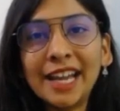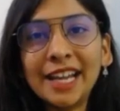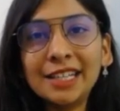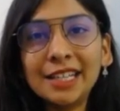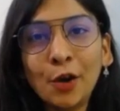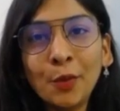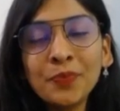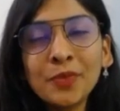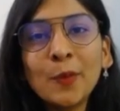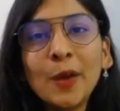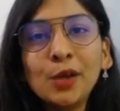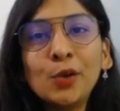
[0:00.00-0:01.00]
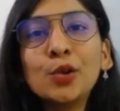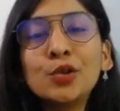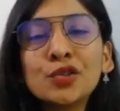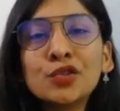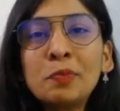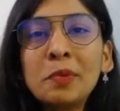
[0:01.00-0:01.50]
right now when you go to
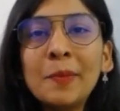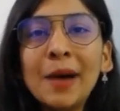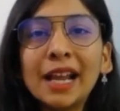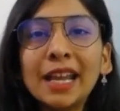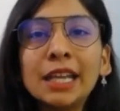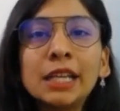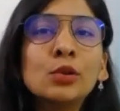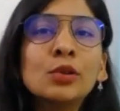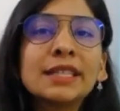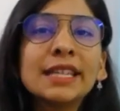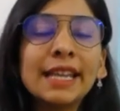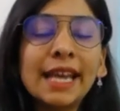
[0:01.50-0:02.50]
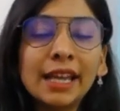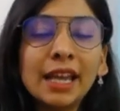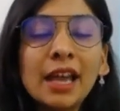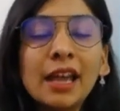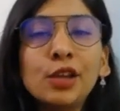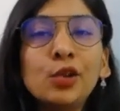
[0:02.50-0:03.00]
supermarket you'll see like
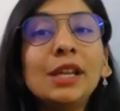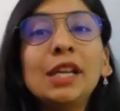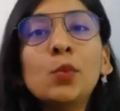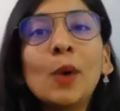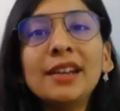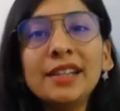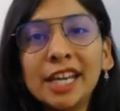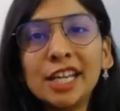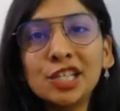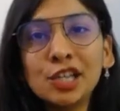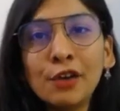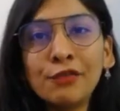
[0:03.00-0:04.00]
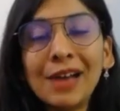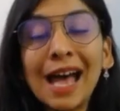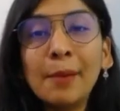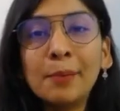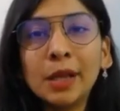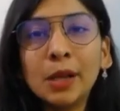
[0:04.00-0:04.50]
you need 1 kg of
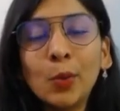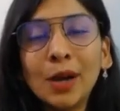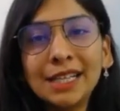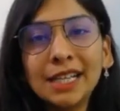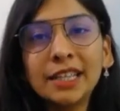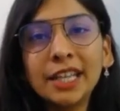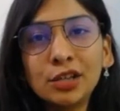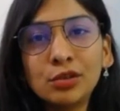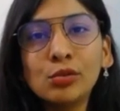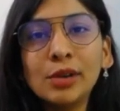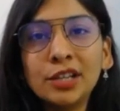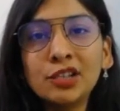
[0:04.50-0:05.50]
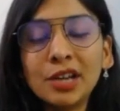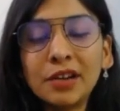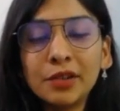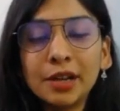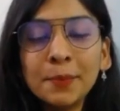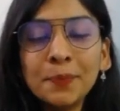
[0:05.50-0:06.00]
apple what did they do in
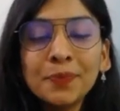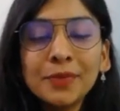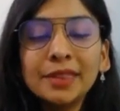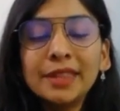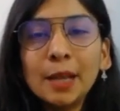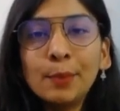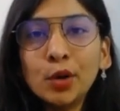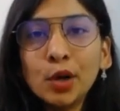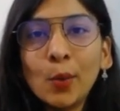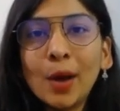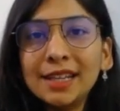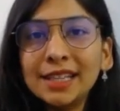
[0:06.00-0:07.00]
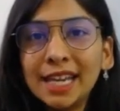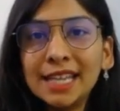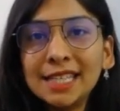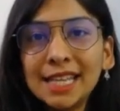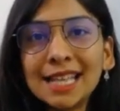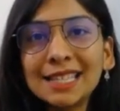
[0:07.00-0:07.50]
general they'll put 1
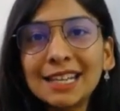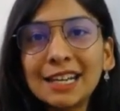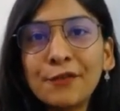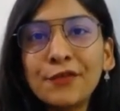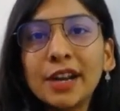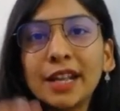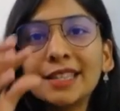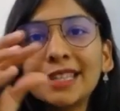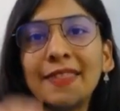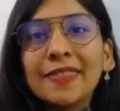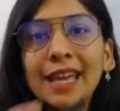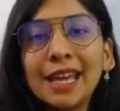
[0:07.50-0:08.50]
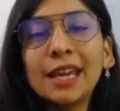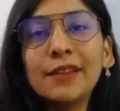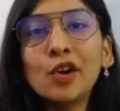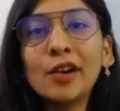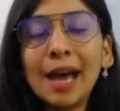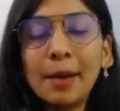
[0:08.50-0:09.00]
kg as a reference and they give
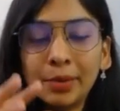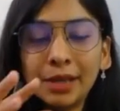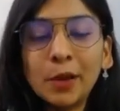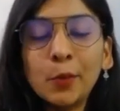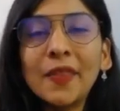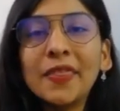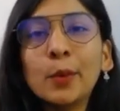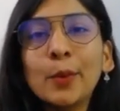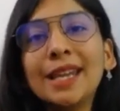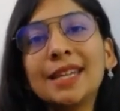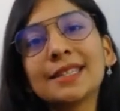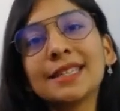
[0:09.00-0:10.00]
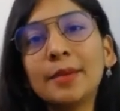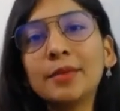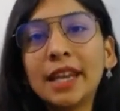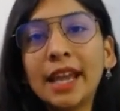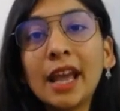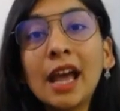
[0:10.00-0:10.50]
your apple and when the weight is same
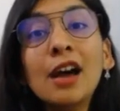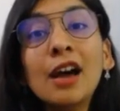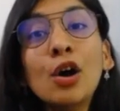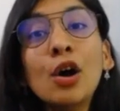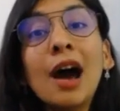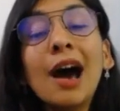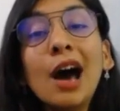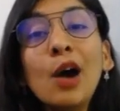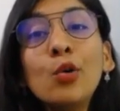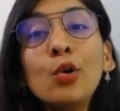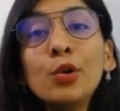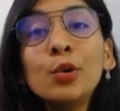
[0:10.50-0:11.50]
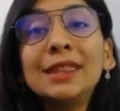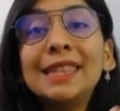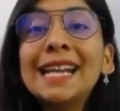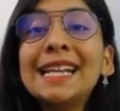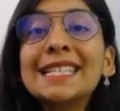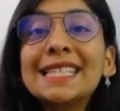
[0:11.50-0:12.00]
they're like how
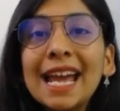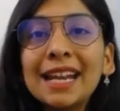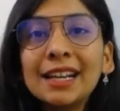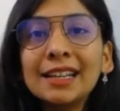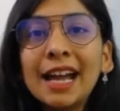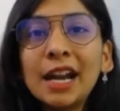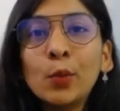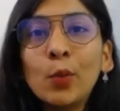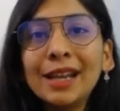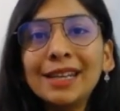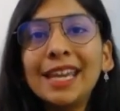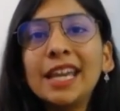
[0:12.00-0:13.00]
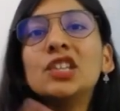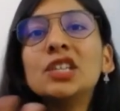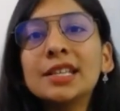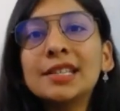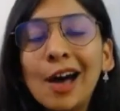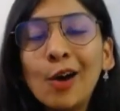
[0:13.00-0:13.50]
they decided that 1
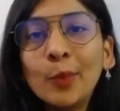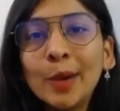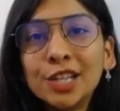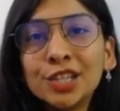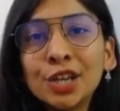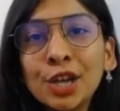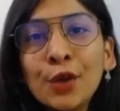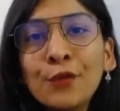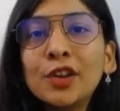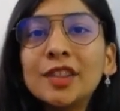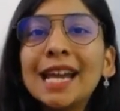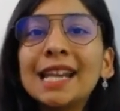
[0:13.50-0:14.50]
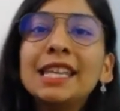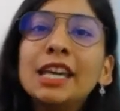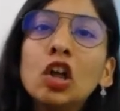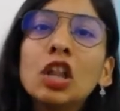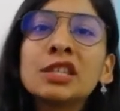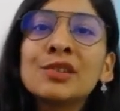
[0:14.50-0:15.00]
kg is how much. For that, they
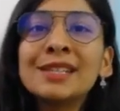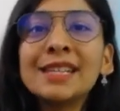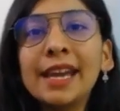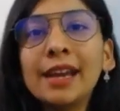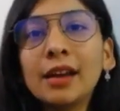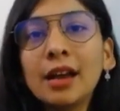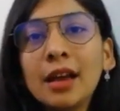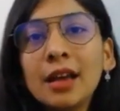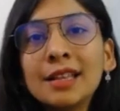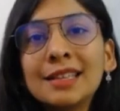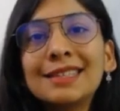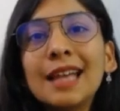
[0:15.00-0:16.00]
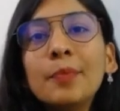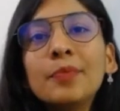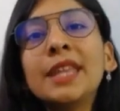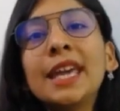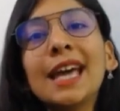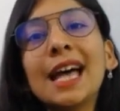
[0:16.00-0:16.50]
also take
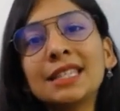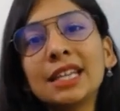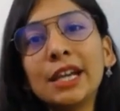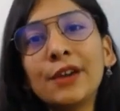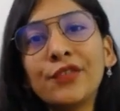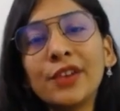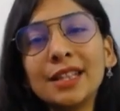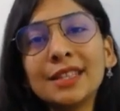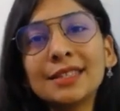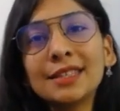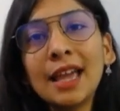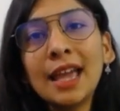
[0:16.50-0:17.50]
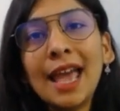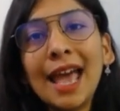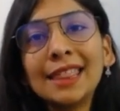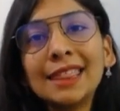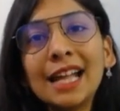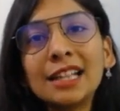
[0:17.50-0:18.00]
something as a reference,
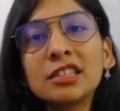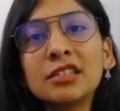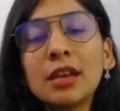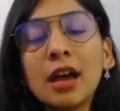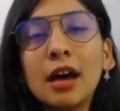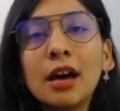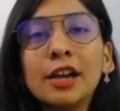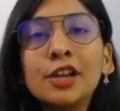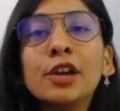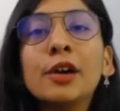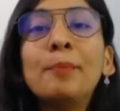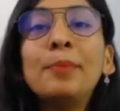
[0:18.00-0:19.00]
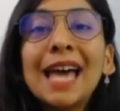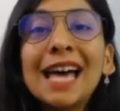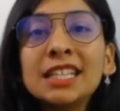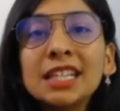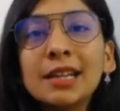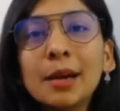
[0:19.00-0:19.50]
and that's uh,
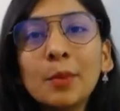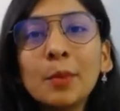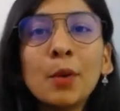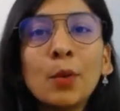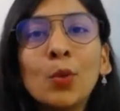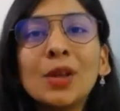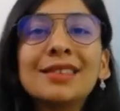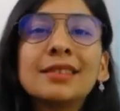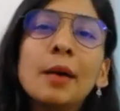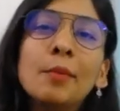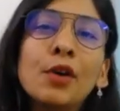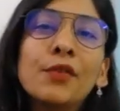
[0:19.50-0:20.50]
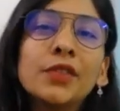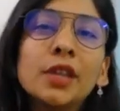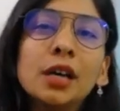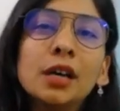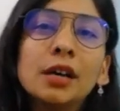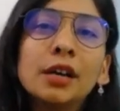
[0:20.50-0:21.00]
platinum with some of
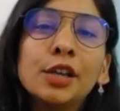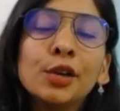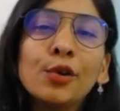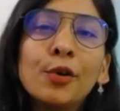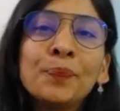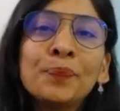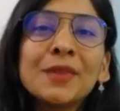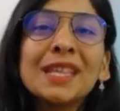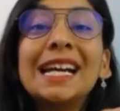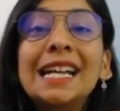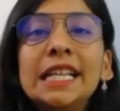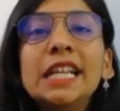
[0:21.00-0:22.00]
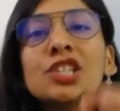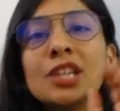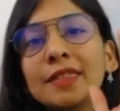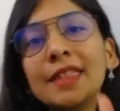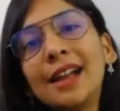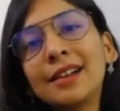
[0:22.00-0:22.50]
the, you know,
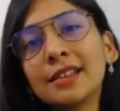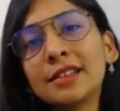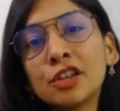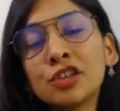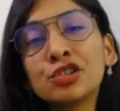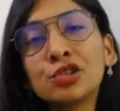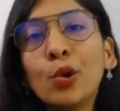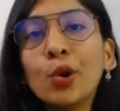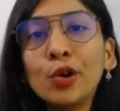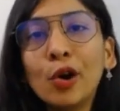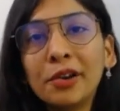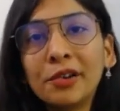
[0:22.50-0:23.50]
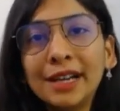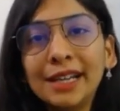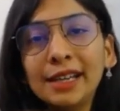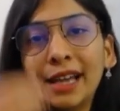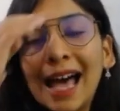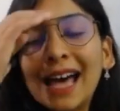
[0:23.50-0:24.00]
condition that is stored
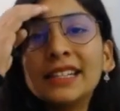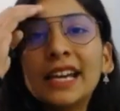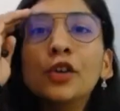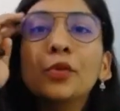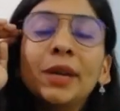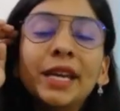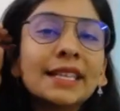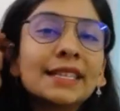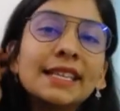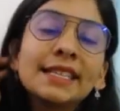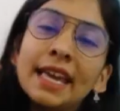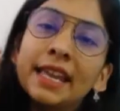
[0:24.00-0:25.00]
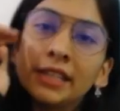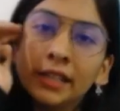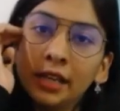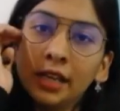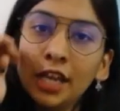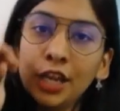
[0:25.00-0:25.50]
already at IUPAC
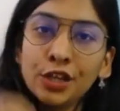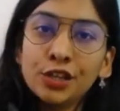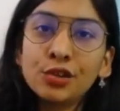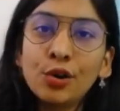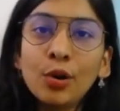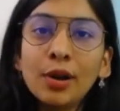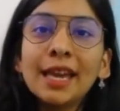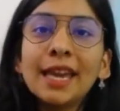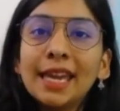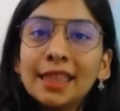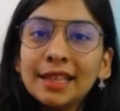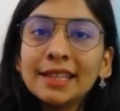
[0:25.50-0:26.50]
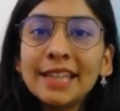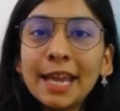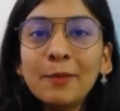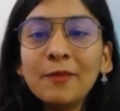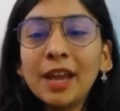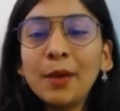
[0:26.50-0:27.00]
center. So in the
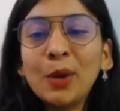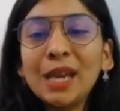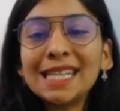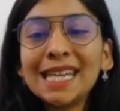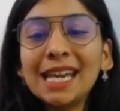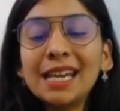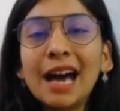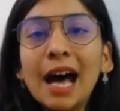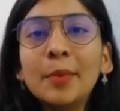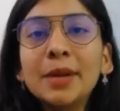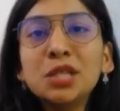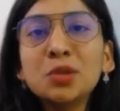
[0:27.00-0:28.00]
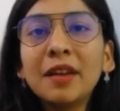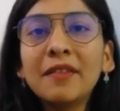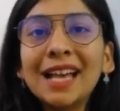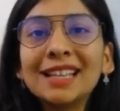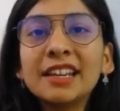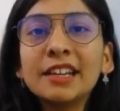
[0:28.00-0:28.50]
same way, we take carbon 12
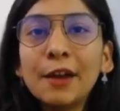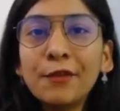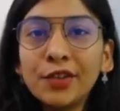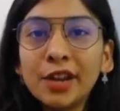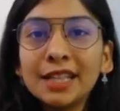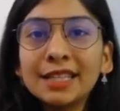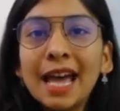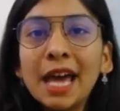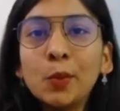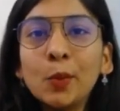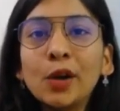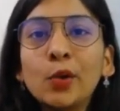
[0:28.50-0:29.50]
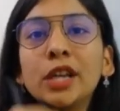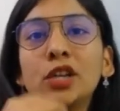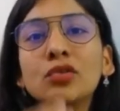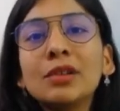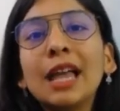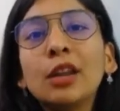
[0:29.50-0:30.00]
as a reference and we are going
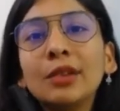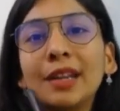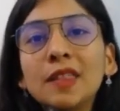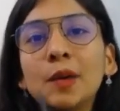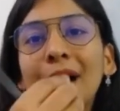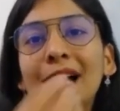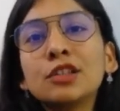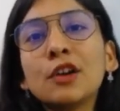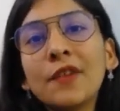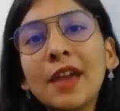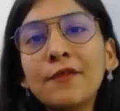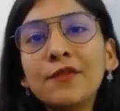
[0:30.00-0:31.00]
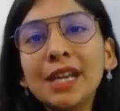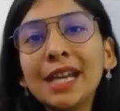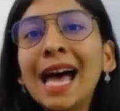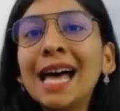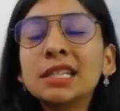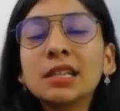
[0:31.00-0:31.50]
to calculate the mass of every
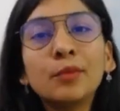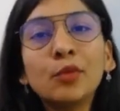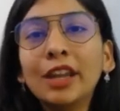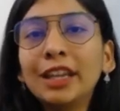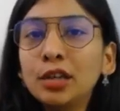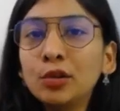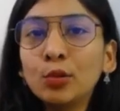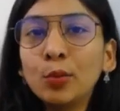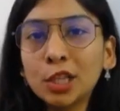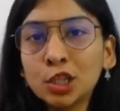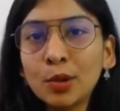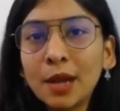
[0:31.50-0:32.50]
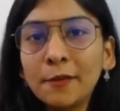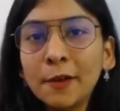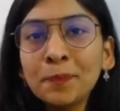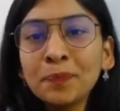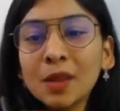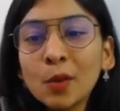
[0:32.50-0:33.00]
atom molecule whatsoever
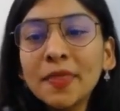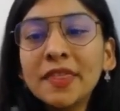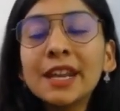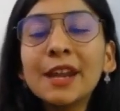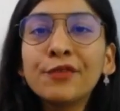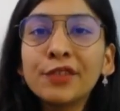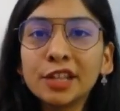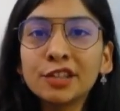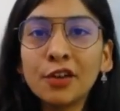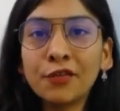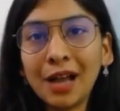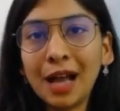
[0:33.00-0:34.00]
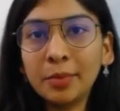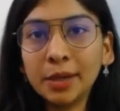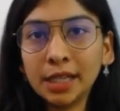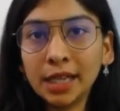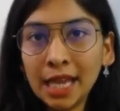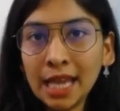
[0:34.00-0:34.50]
with the reference of carbon.
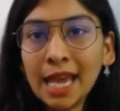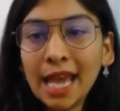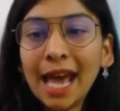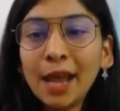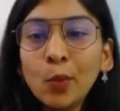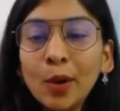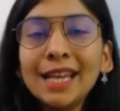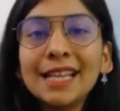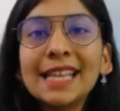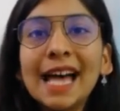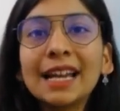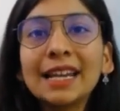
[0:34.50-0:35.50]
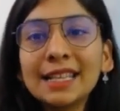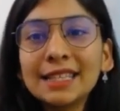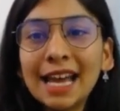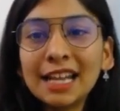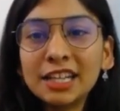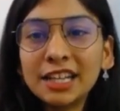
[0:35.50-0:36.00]
And what exactly is
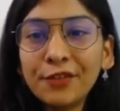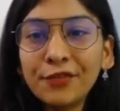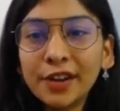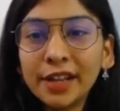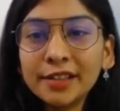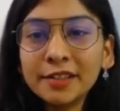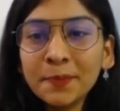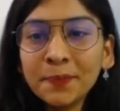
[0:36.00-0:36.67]
that reference?